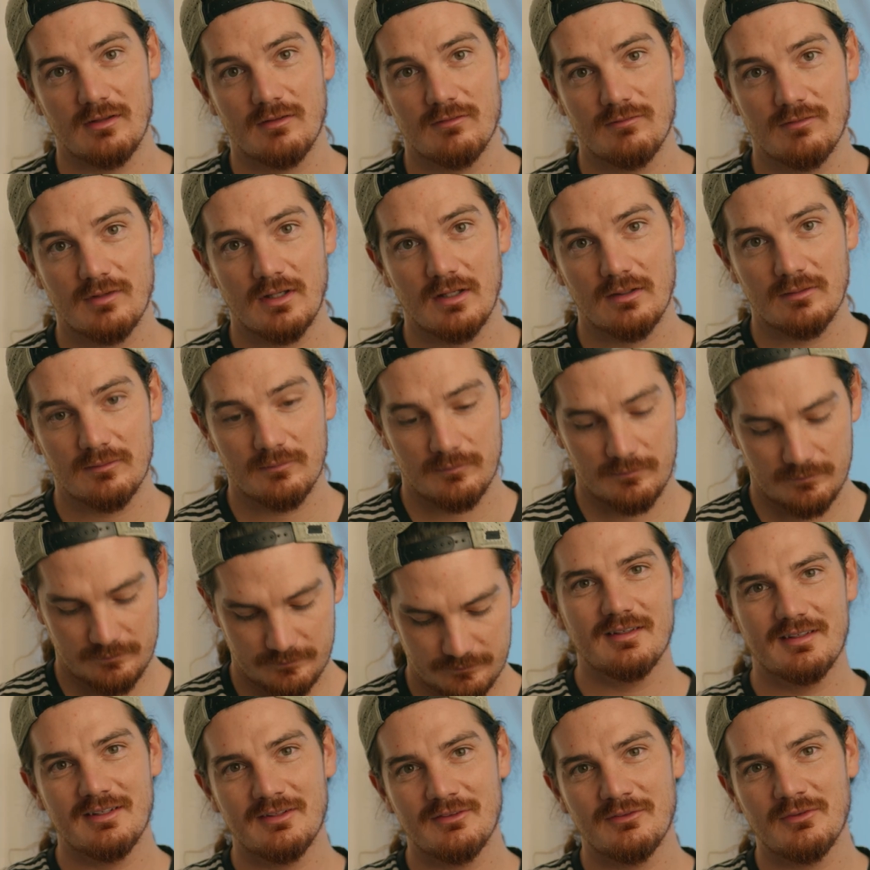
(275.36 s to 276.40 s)
of the van.
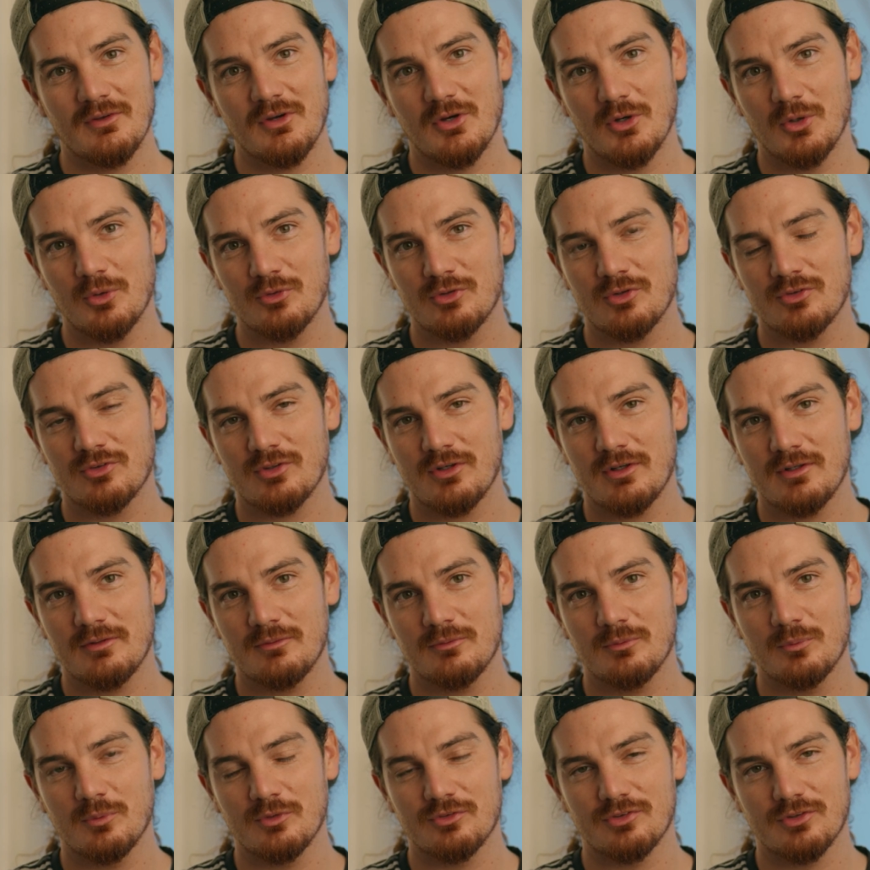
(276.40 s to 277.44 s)
Getting the hoses
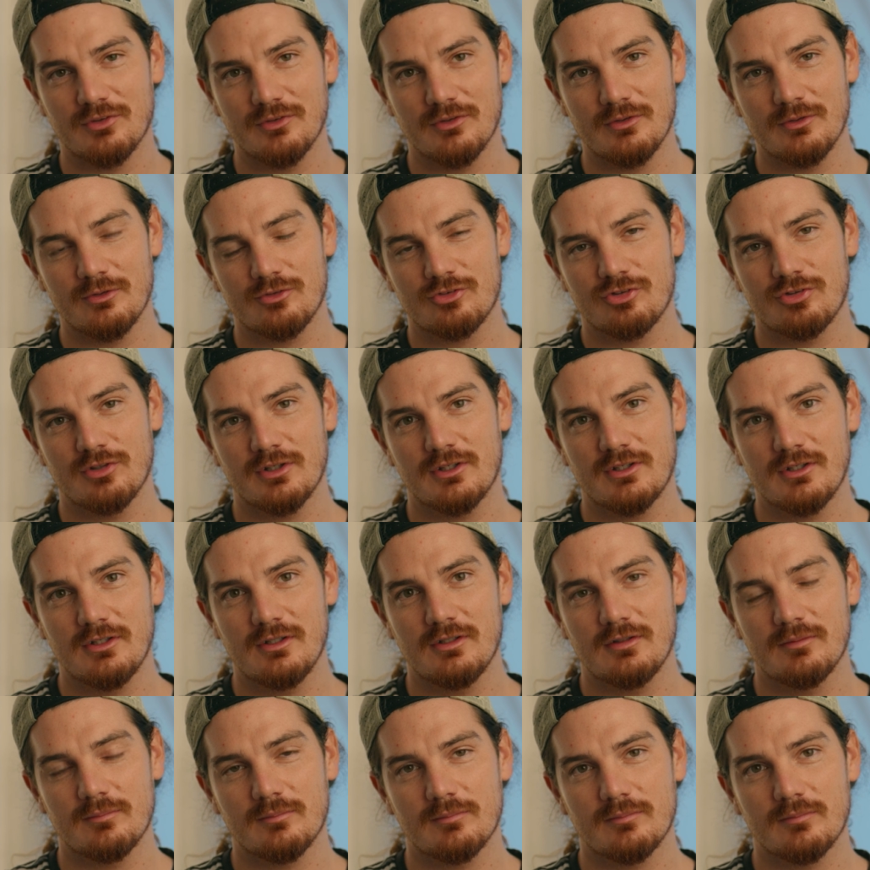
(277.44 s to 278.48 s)
on was a little
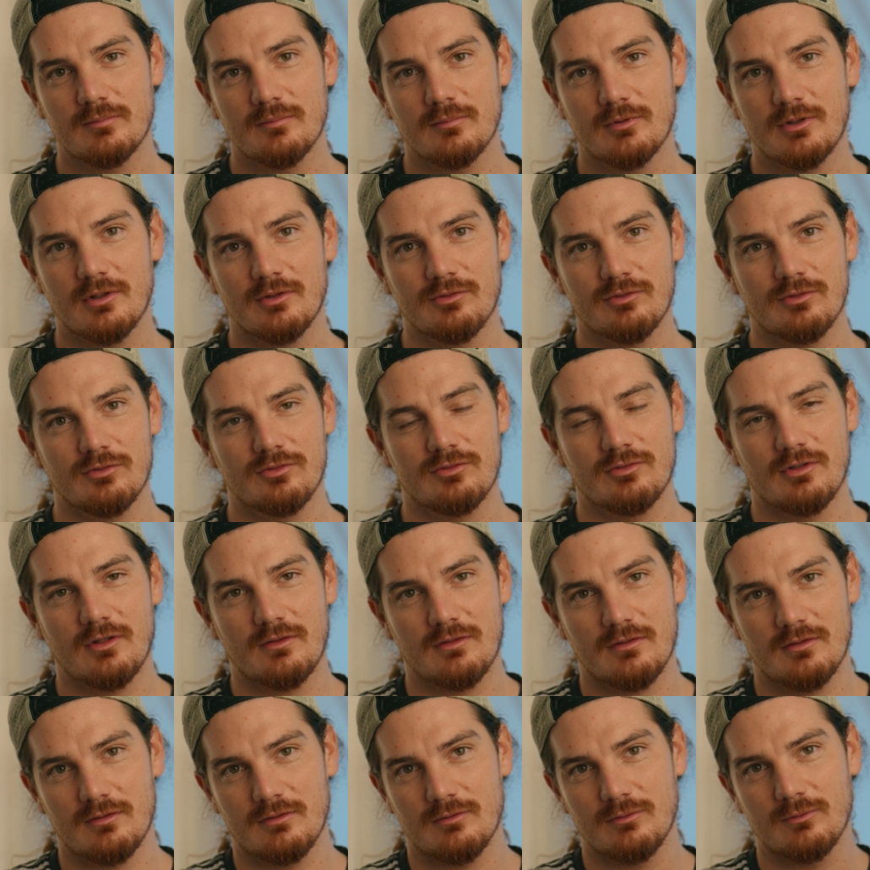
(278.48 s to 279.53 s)
tricky because there's
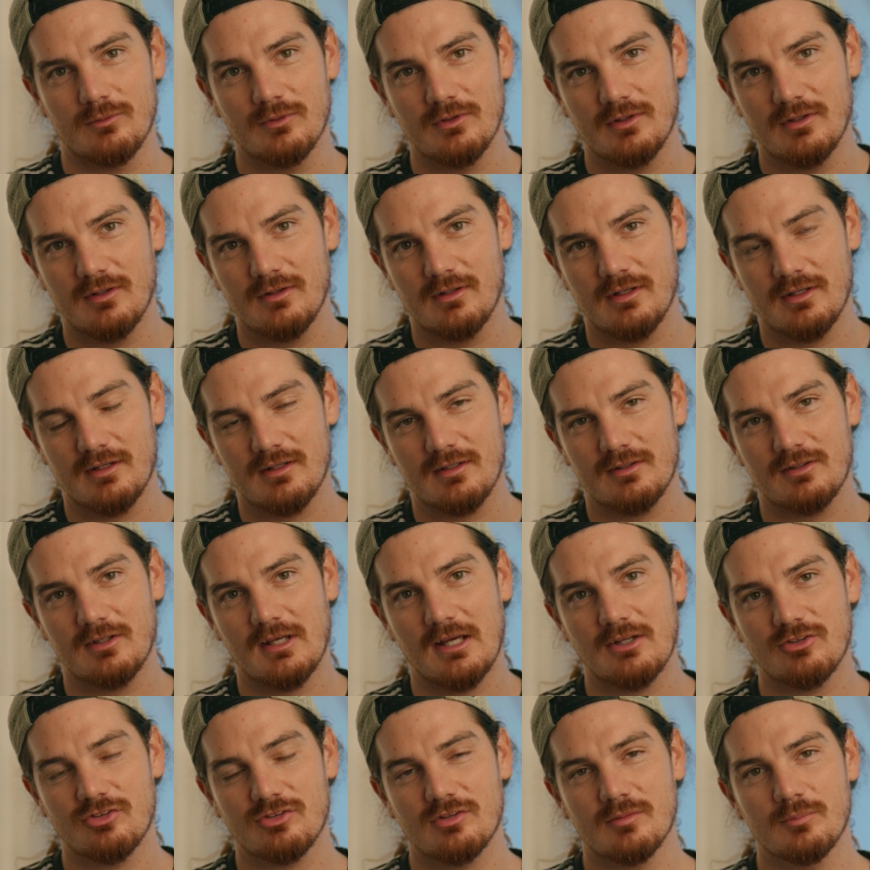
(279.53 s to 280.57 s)
nothing to really
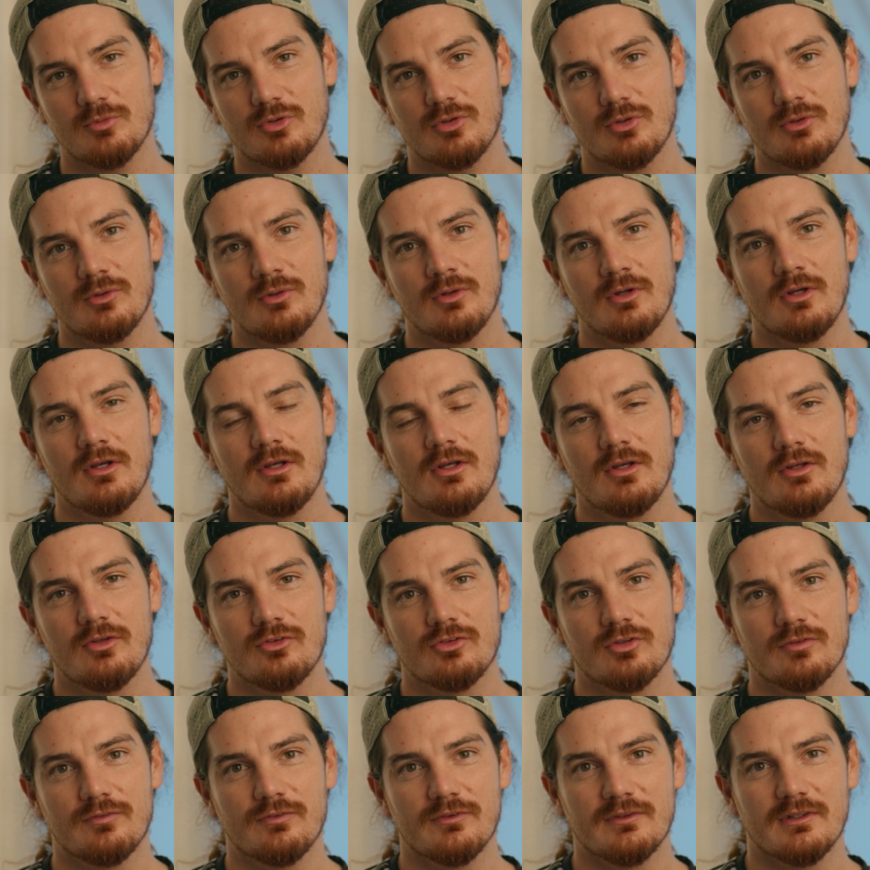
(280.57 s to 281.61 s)
attach them to.
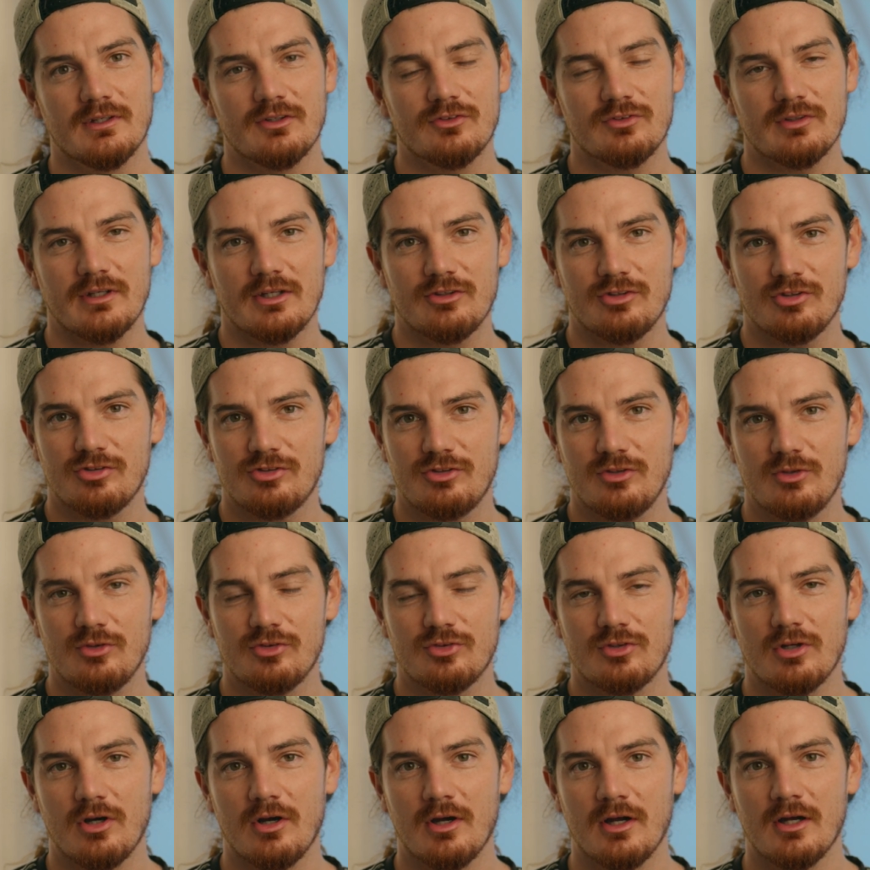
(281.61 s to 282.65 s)
So for this, I just
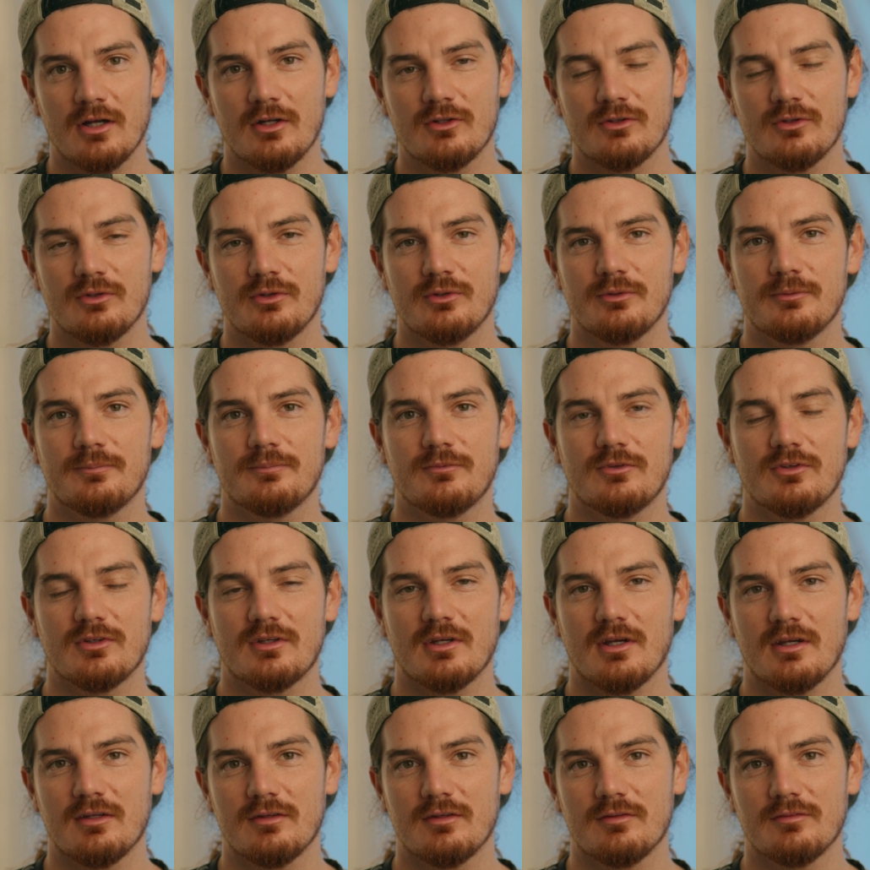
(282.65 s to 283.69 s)
used hot glue to
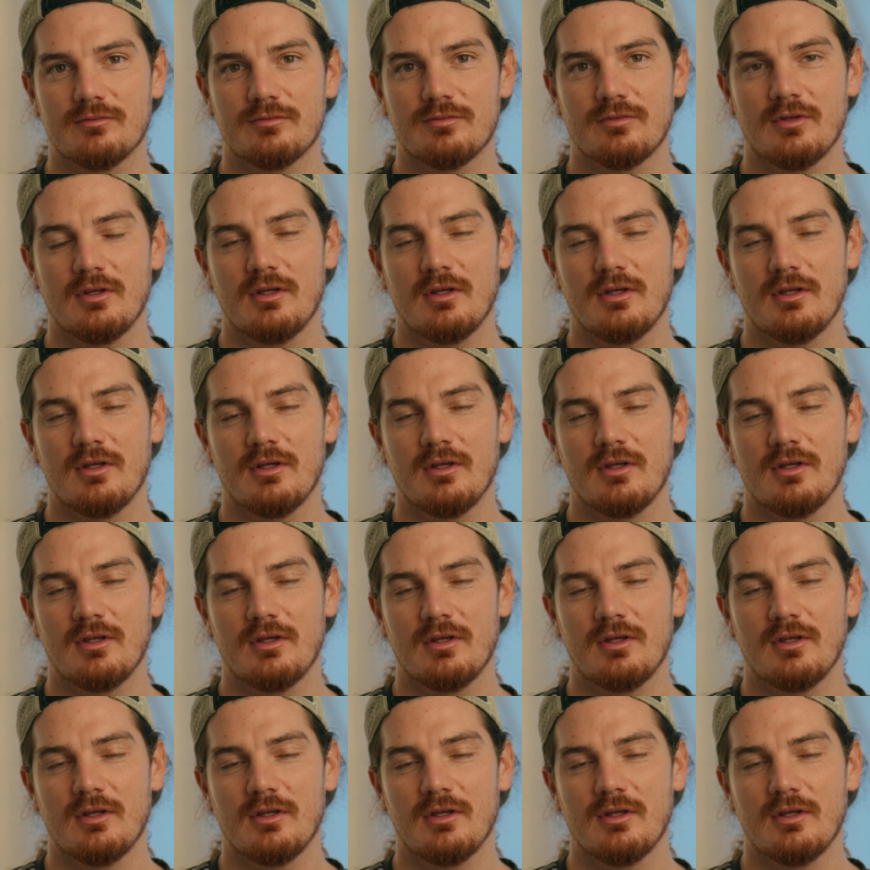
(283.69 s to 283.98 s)
kind of